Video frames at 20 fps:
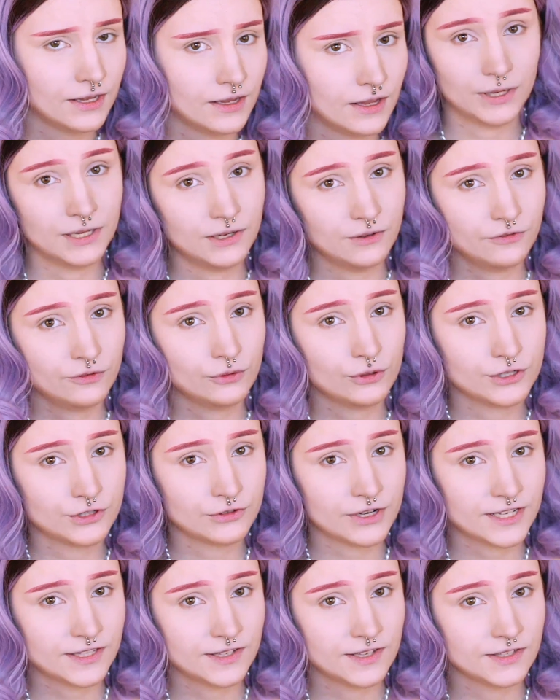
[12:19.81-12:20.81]
Pinafore
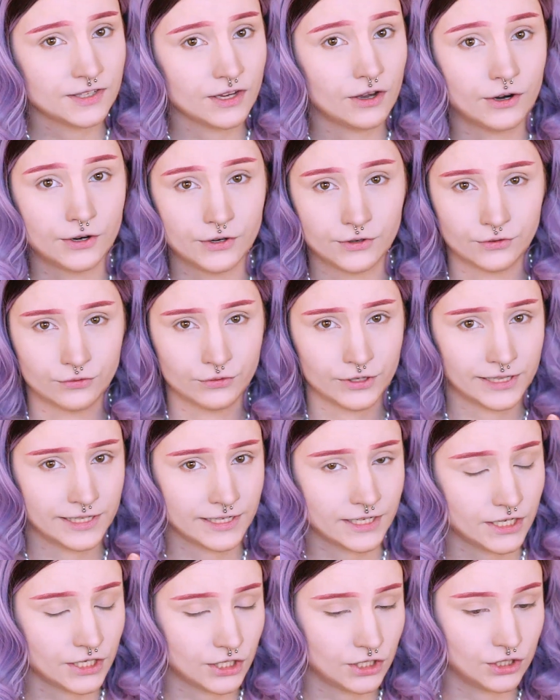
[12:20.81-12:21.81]
dresses are really
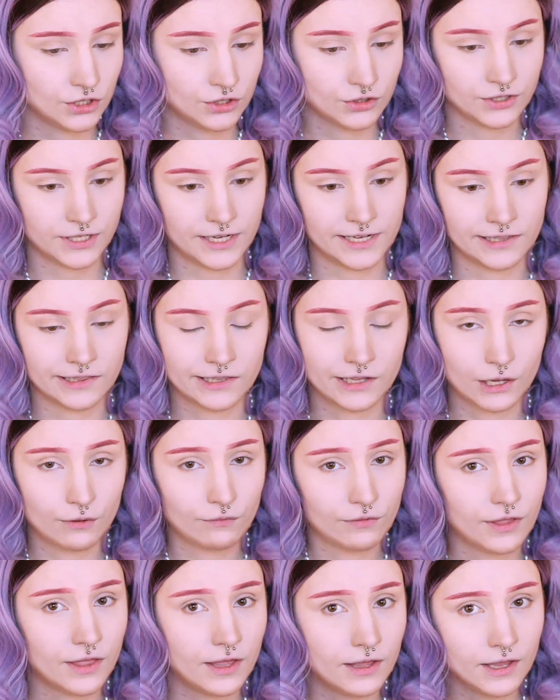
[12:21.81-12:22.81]
cute. I love
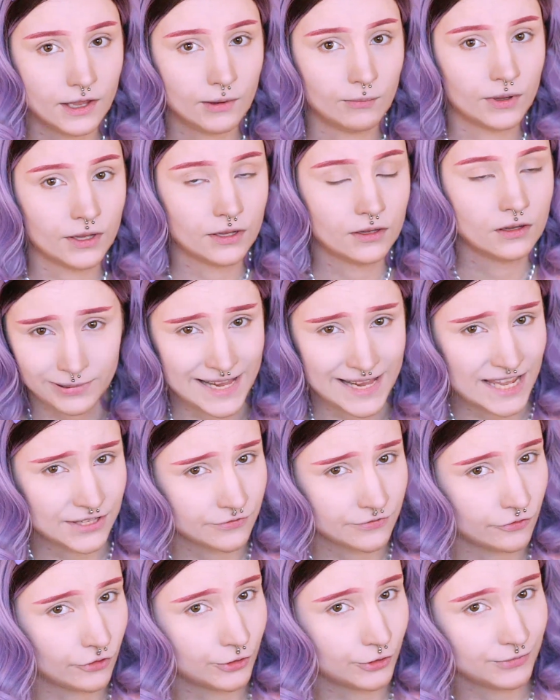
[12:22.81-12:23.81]
them.
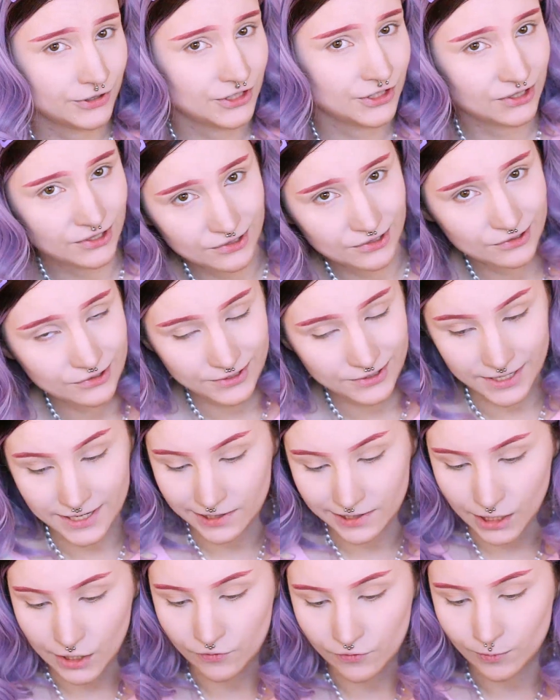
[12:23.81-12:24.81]
Platform shoes. I
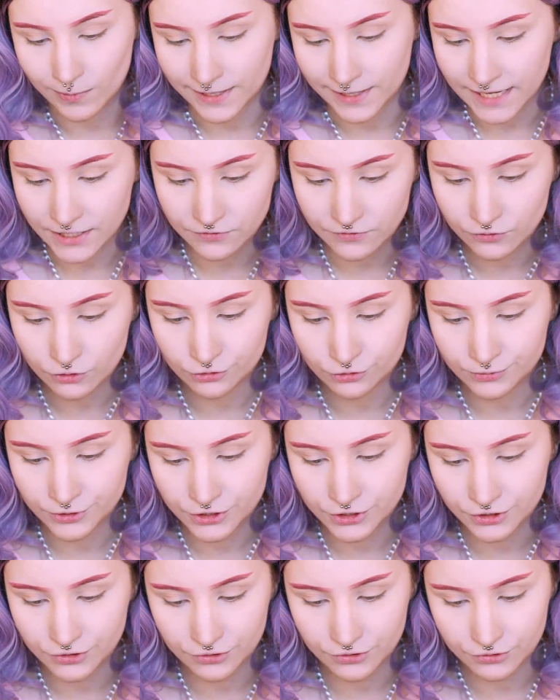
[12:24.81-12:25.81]
love platform
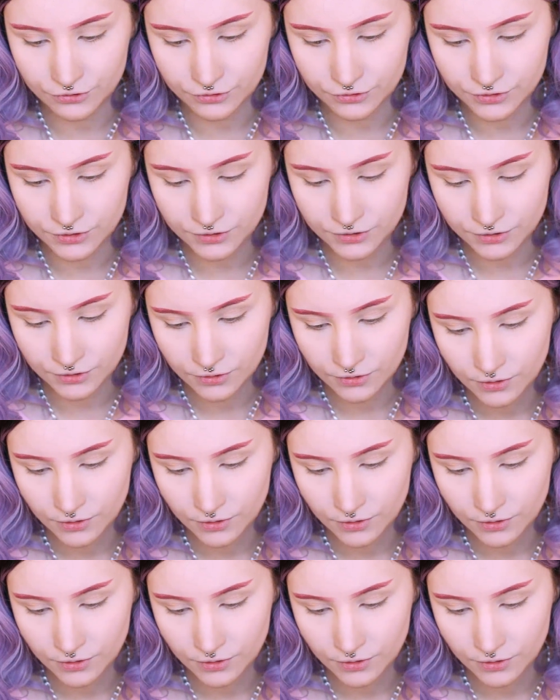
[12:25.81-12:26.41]
shoes.